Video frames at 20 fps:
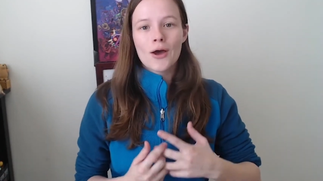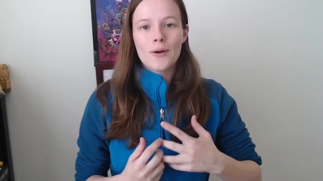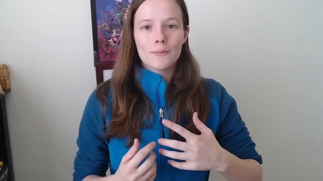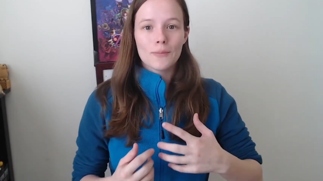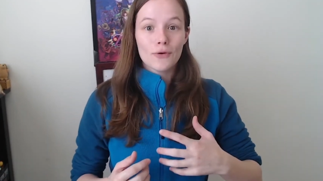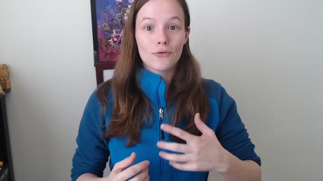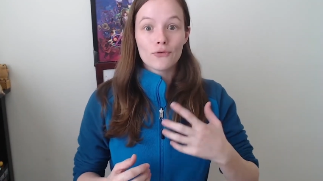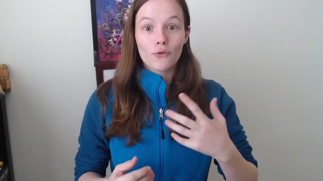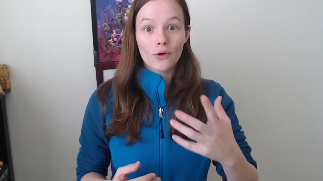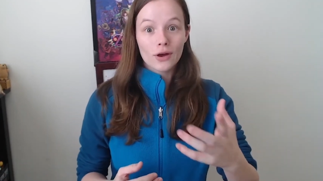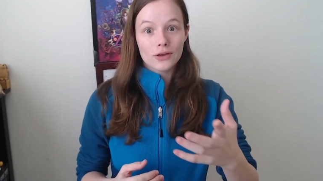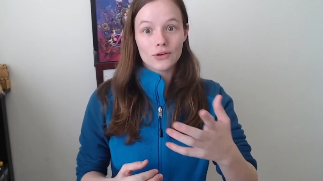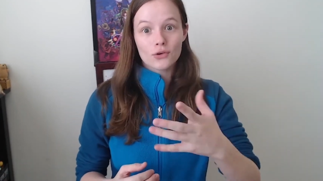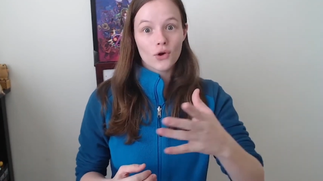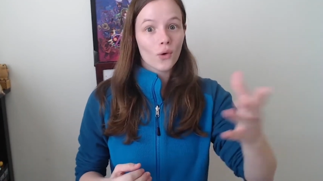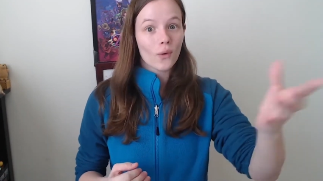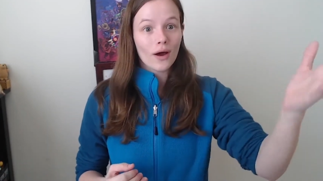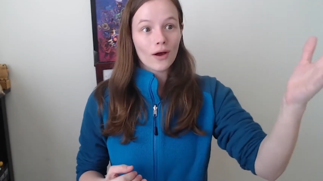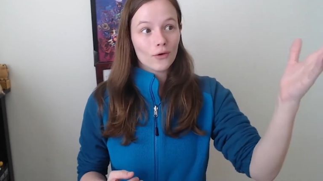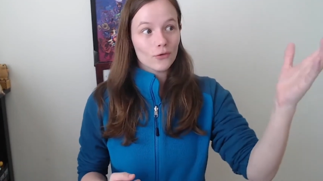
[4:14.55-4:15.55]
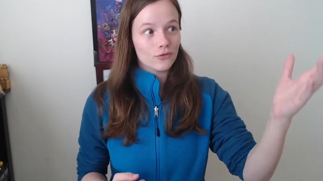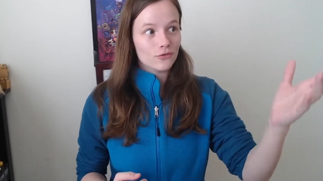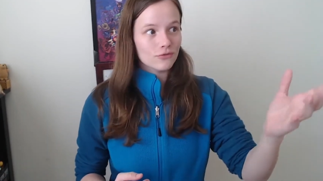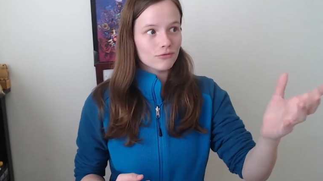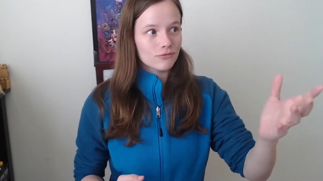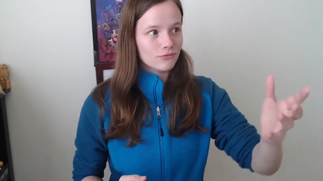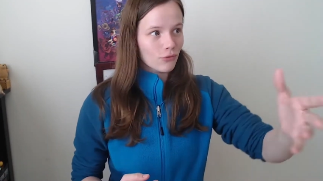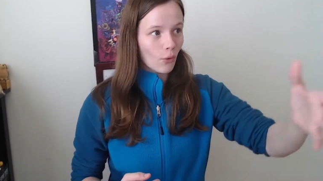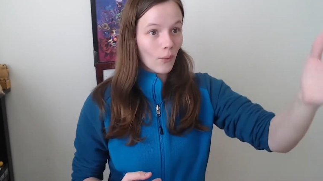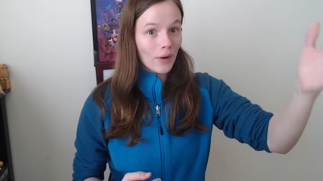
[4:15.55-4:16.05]
before you go out
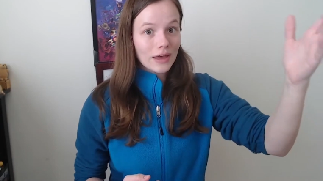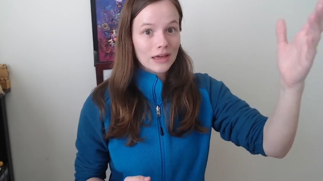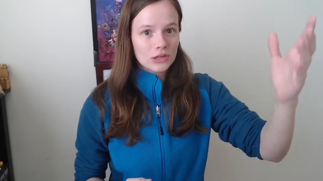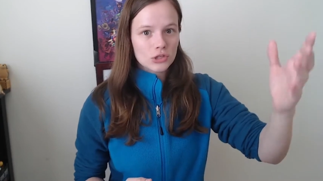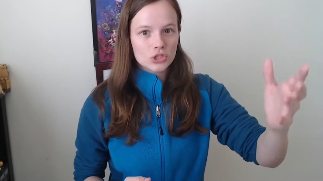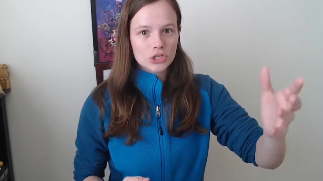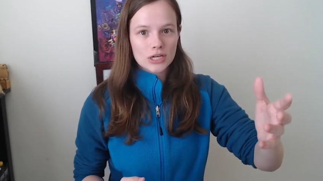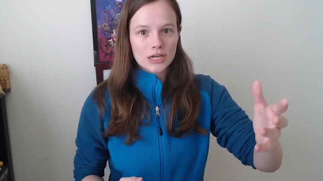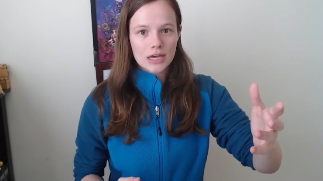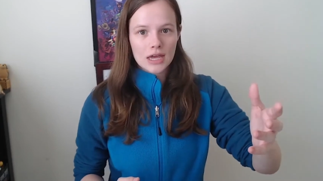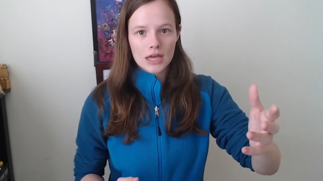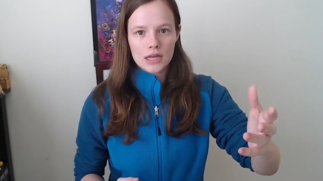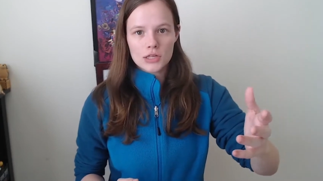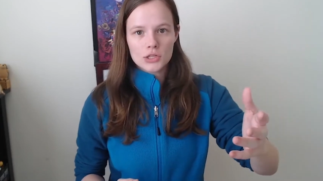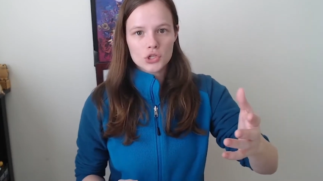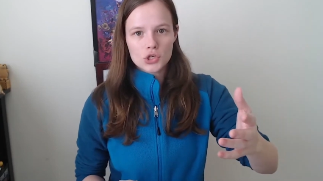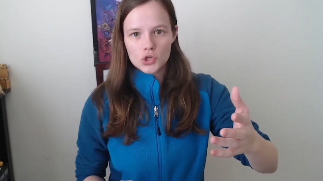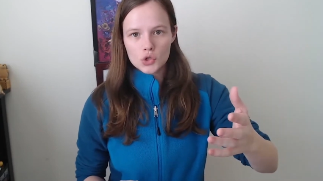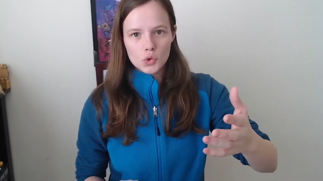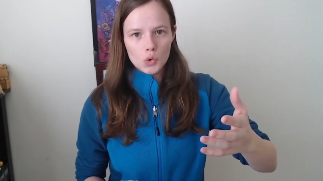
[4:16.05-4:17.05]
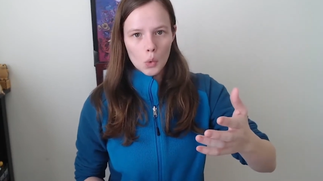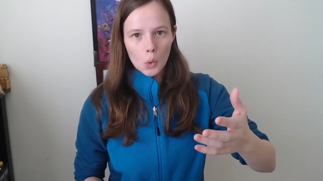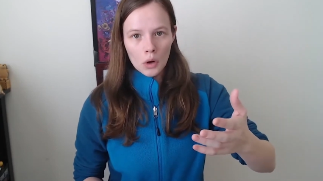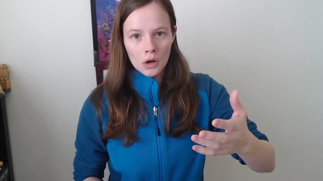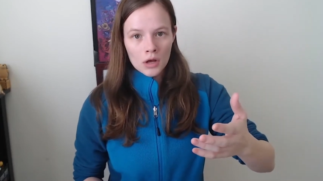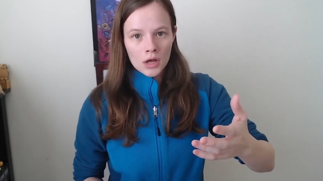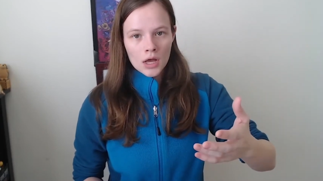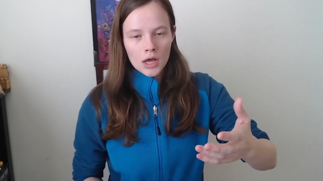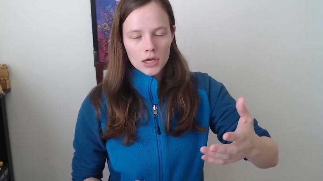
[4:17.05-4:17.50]
voyaging into